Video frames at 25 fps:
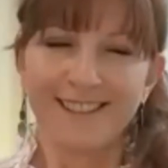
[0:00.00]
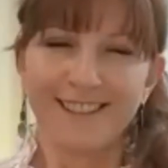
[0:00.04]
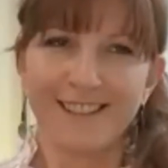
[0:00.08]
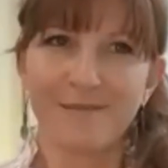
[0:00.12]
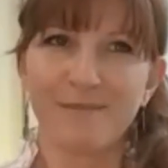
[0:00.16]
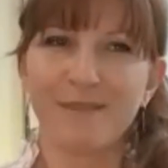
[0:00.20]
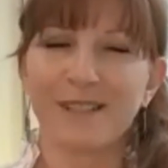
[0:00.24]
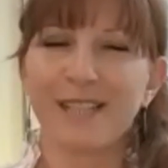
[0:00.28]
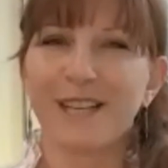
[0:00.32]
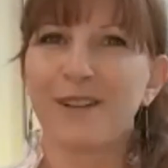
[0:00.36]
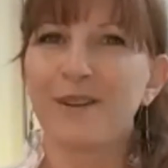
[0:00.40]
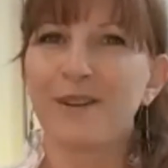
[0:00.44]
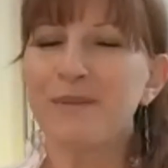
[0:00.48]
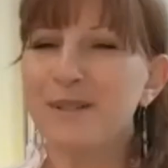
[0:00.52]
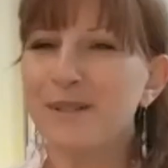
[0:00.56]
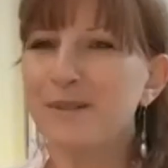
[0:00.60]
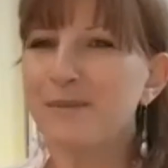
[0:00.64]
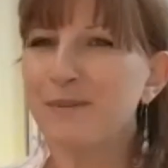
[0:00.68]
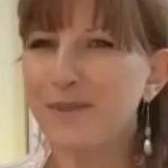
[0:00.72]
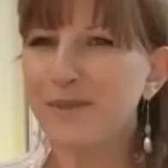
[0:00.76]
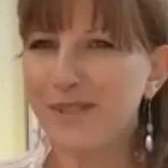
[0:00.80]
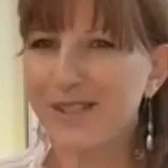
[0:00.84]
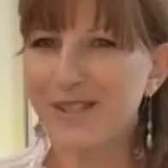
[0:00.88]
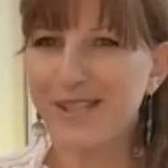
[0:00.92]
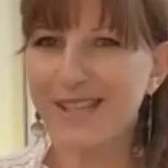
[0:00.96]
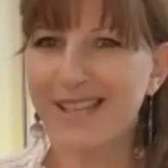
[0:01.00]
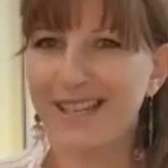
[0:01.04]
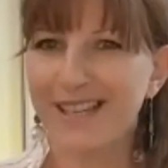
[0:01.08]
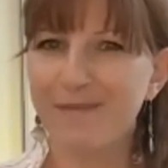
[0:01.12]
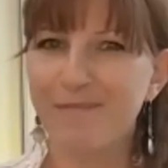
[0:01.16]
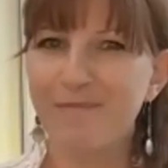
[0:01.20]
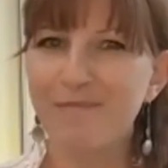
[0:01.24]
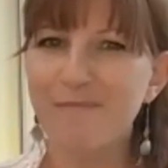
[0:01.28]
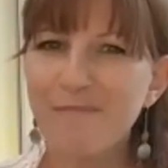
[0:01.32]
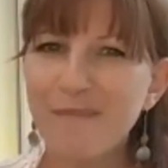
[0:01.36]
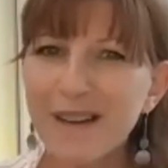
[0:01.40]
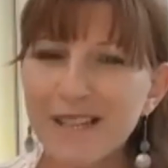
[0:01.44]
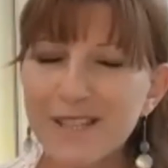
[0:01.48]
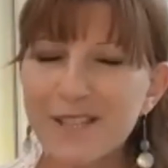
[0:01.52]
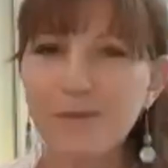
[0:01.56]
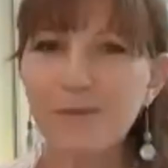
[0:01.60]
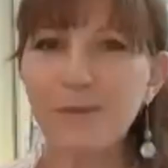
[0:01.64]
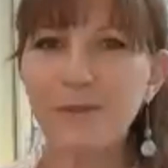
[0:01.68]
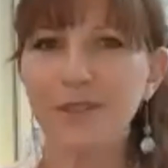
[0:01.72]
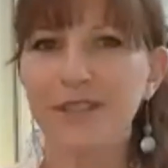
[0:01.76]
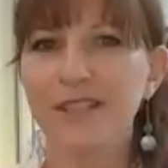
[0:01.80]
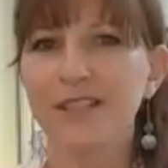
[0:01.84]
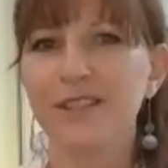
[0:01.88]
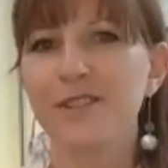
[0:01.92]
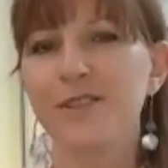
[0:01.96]
but I always was much
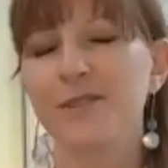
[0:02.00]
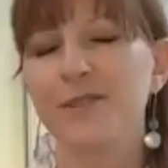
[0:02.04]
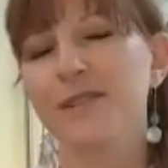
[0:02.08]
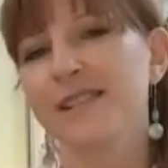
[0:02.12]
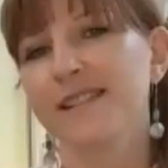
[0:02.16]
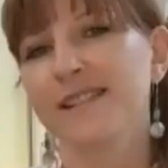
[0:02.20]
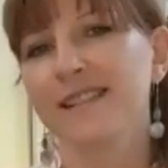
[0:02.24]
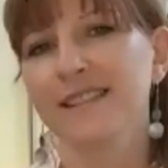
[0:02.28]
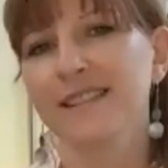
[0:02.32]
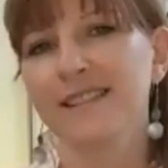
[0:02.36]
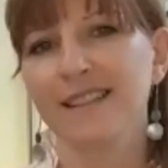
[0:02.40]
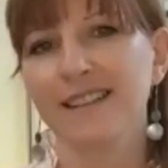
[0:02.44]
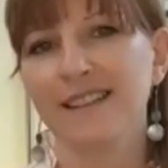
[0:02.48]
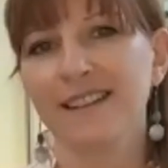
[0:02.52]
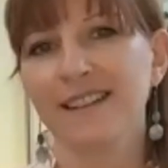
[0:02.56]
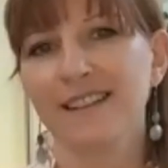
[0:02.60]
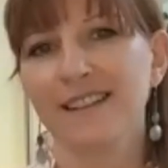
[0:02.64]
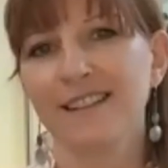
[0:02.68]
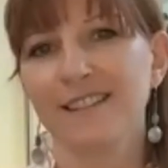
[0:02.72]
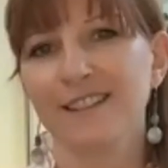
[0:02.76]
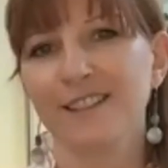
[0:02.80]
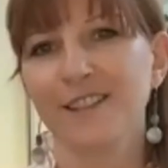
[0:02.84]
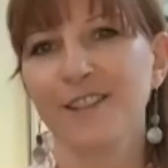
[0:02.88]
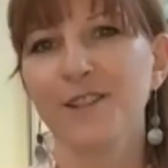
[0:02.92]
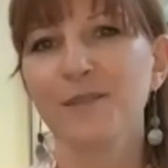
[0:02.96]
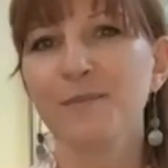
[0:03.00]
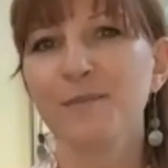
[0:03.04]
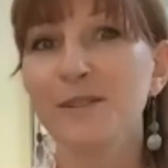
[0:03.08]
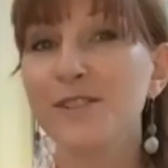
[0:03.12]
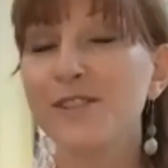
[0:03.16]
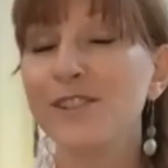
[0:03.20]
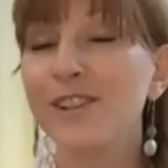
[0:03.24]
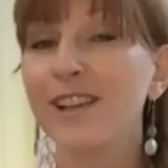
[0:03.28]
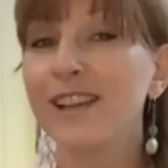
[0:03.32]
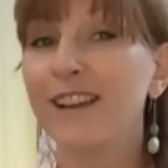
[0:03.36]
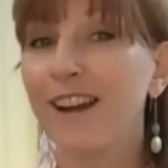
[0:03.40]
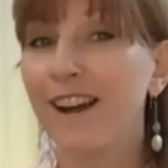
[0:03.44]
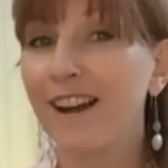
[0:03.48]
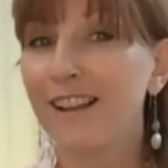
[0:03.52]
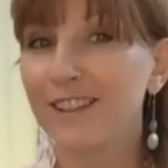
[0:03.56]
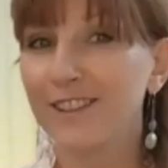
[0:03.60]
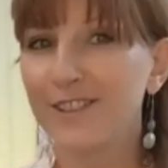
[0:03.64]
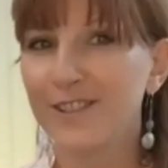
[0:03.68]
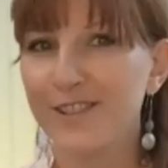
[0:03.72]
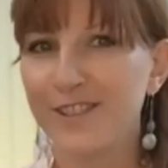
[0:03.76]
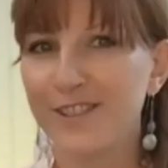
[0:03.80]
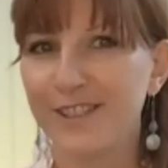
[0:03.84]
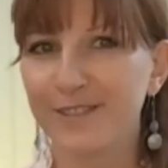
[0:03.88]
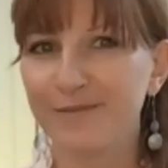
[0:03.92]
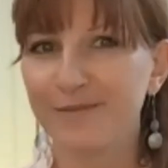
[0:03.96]
more interested in human
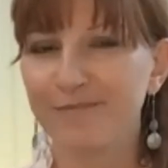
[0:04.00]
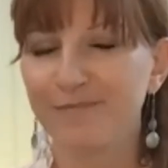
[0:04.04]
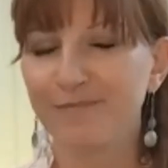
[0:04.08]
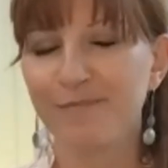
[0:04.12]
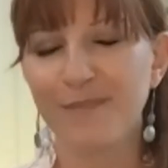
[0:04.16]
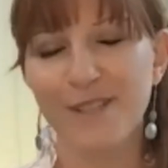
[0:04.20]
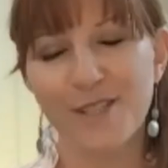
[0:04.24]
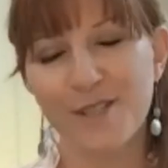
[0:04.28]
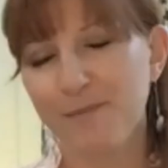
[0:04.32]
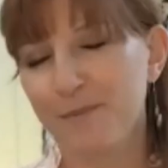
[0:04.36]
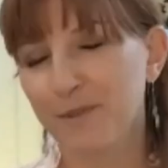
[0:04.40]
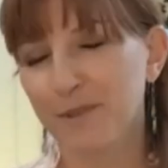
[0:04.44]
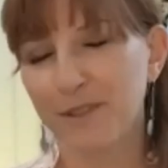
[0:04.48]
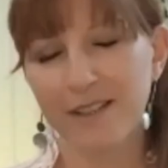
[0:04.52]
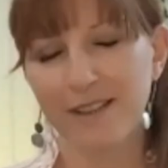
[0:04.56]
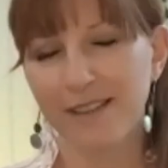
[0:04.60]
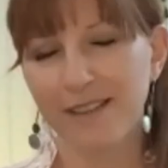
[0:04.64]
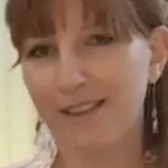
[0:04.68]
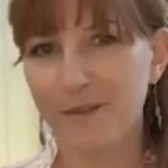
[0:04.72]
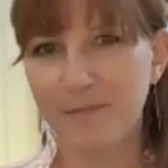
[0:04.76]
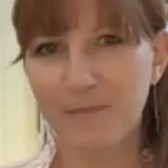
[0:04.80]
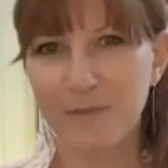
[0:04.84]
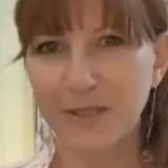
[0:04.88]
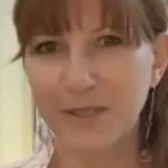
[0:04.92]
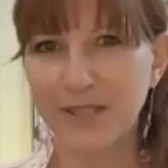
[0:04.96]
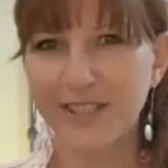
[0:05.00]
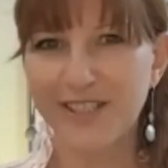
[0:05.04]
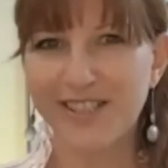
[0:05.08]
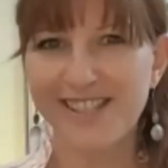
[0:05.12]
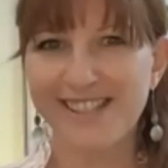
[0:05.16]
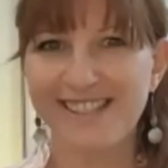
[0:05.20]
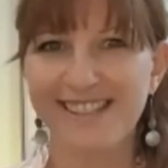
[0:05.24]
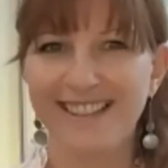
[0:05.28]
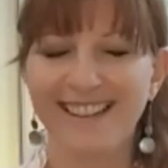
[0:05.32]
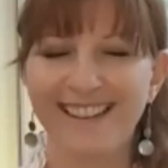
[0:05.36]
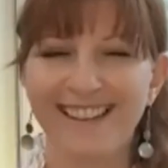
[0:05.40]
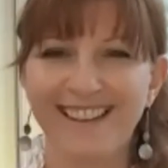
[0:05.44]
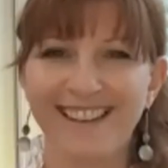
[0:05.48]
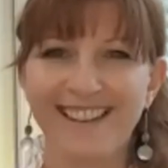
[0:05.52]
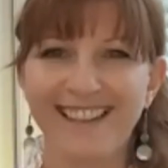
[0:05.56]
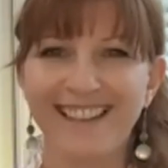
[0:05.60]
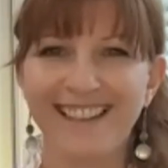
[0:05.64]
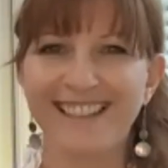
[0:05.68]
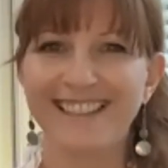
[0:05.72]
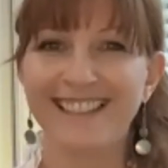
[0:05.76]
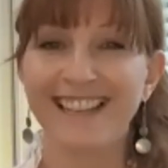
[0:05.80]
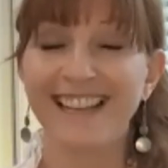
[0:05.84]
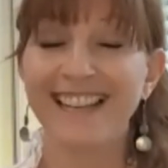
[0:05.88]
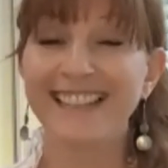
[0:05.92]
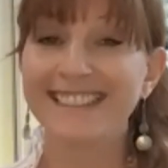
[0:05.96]
psychology, much more than numbers.
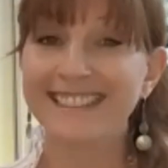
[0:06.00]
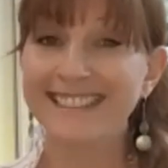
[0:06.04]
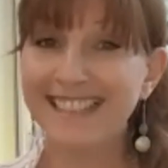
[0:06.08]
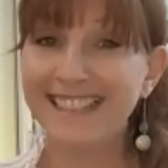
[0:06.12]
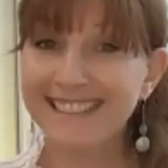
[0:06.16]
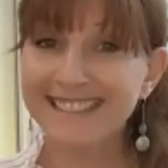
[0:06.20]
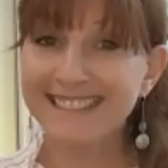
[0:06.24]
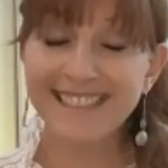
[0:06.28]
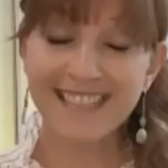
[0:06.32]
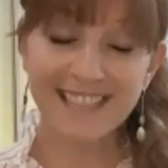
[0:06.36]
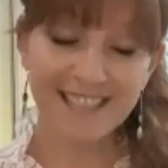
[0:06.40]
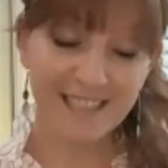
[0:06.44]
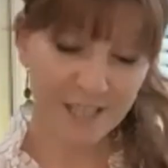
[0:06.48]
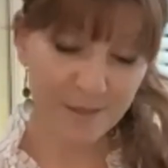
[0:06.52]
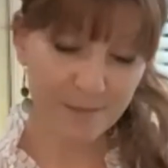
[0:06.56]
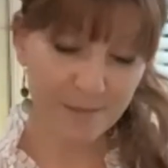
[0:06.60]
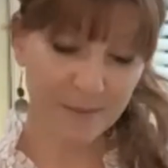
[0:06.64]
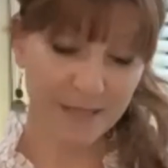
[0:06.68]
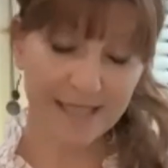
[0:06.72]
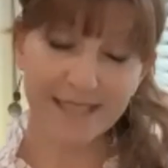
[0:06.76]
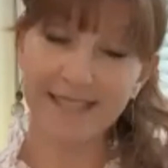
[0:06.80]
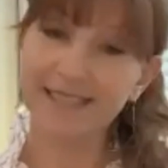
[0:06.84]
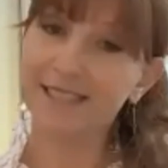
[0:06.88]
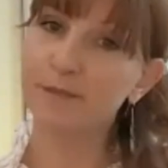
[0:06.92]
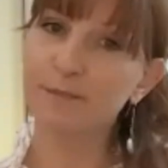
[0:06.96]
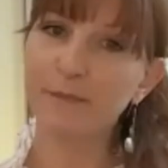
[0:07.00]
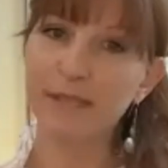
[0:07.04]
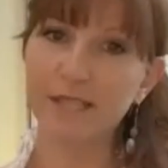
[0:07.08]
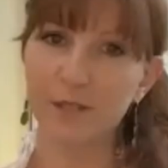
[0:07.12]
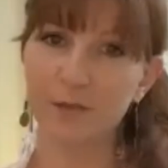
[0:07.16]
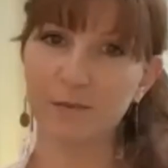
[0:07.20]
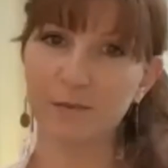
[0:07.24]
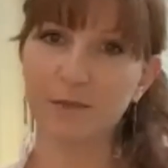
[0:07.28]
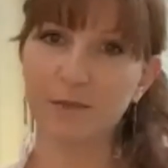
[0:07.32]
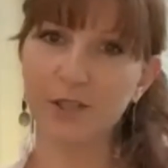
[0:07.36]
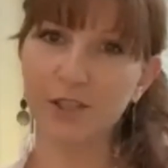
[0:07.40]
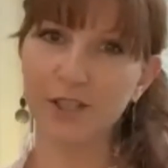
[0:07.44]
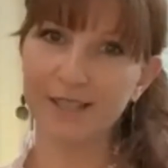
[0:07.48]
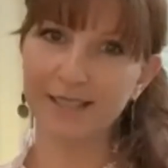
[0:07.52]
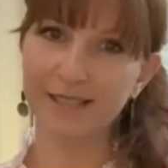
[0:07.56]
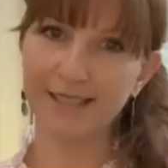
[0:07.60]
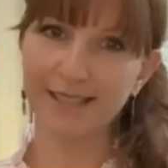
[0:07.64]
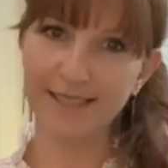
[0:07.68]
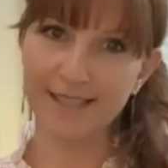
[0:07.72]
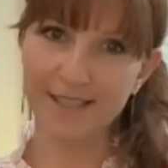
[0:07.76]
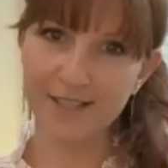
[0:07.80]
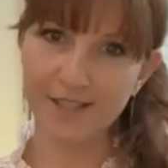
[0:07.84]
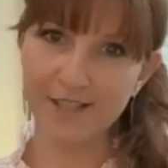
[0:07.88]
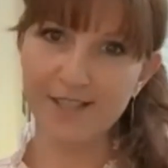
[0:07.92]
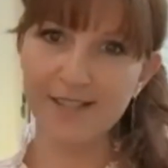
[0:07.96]
And at that time, I had my own marketing
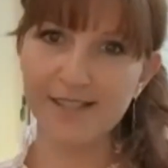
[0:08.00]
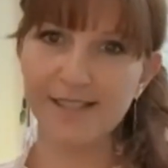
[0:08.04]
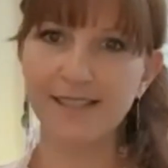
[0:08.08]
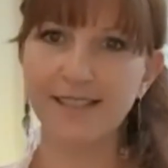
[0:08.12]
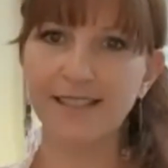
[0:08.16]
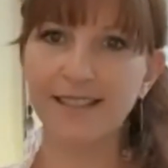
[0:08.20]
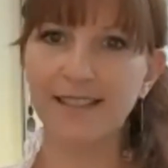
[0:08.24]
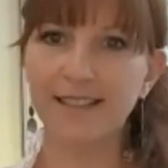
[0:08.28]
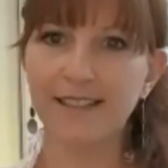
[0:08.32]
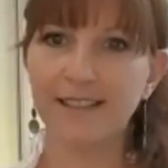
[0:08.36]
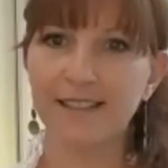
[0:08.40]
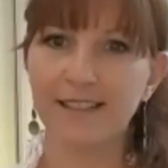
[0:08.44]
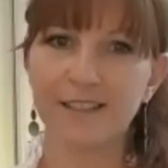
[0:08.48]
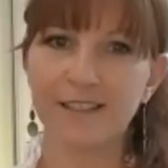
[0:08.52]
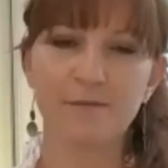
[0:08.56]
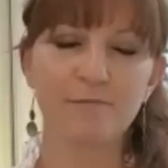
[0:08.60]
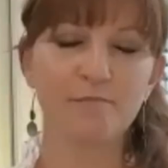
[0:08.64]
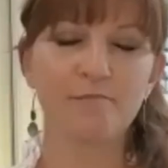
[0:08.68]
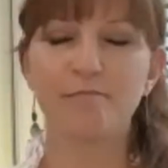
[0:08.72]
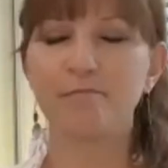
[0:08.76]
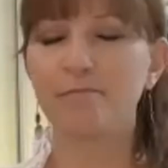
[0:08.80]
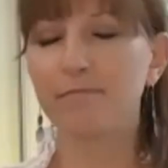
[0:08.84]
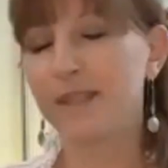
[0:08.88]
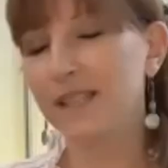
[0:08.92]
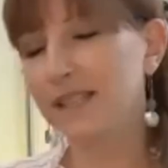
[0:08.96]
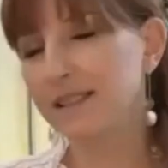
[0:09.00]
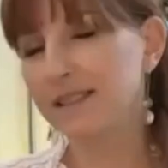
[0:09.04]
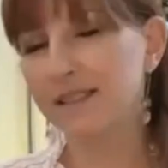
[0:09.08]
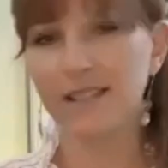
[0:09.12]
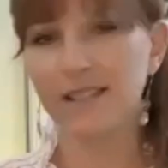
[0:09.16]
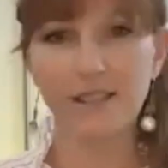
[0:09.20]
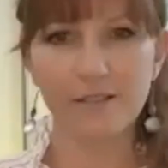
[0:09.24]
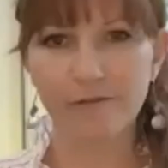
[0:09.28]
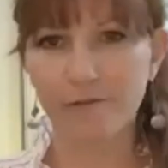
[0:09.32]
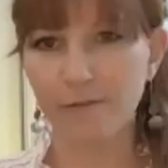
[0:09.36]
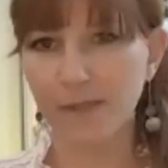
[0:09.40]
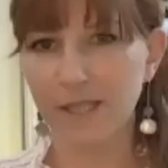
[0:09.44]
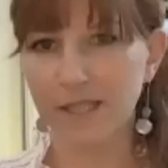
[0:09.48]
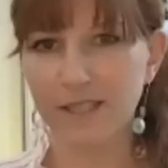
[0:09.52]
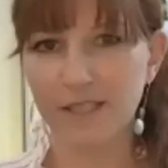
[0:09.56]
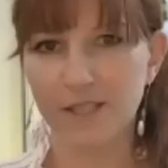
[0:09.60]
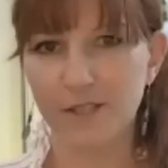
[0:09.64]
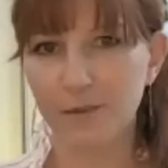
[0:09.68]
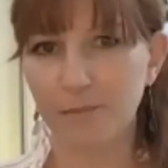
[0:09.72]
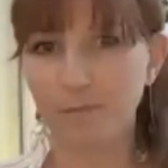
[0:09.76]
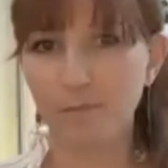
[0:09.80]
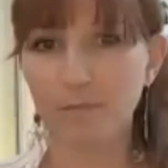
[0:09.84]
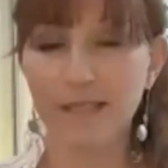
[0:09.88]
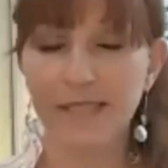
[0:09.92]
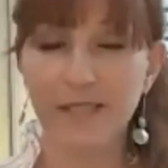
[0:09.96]
agency and plenty of money
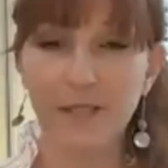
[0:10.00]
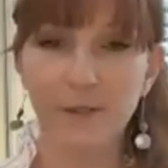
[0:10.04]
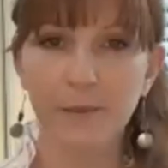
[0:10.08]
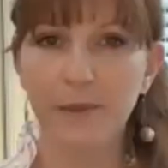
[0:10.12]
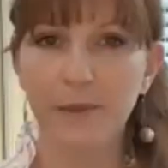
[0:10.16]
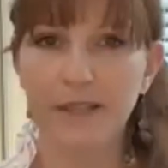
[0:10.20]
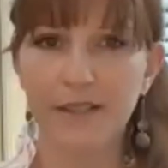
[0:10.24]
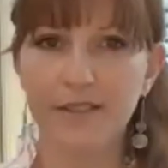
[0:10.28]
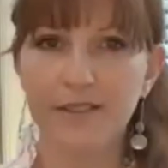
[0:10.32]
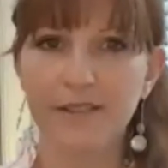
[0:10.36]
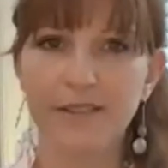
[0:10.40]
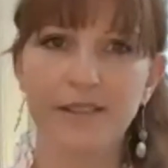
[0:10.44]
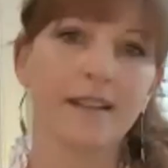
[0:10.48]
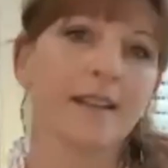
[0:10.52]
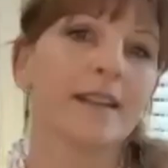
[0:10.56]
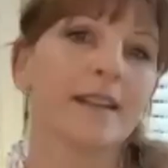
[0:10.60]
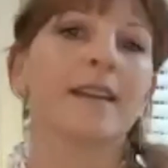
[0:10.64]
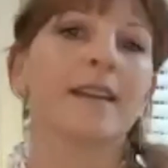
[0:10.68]
to play with.